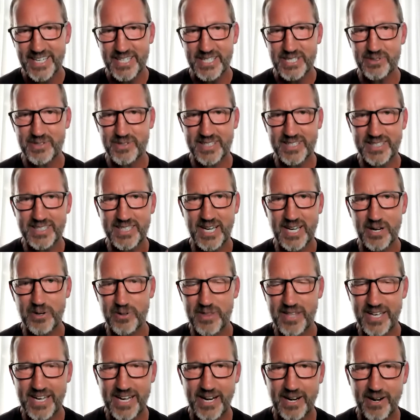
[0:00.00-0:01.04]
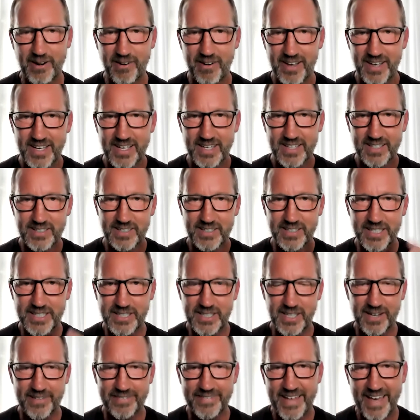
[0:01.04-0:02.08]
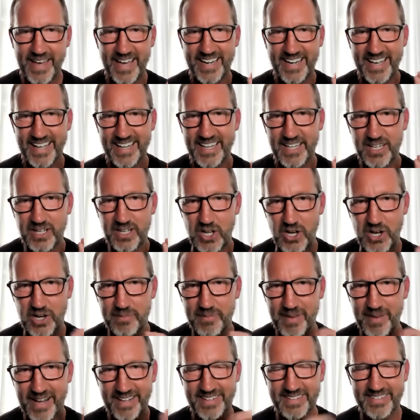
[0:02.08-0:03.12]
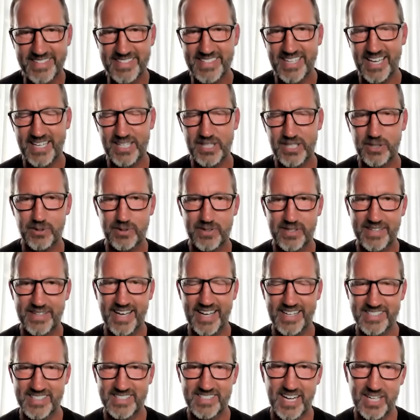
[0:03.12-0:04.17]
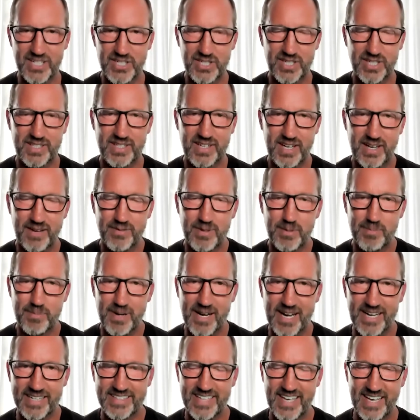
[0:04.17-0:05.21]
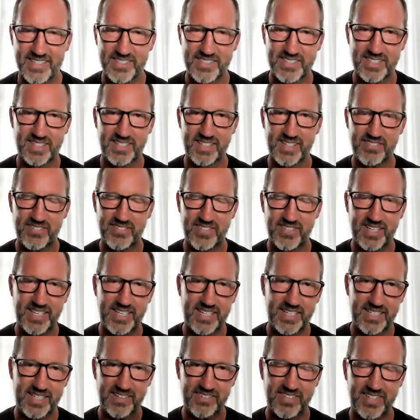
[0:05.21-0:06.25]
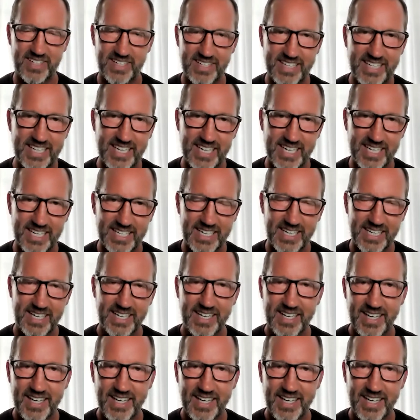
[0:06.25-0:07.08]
you can go there click on that and it'll automatically take you to that section of the podcast to listen in, listen again,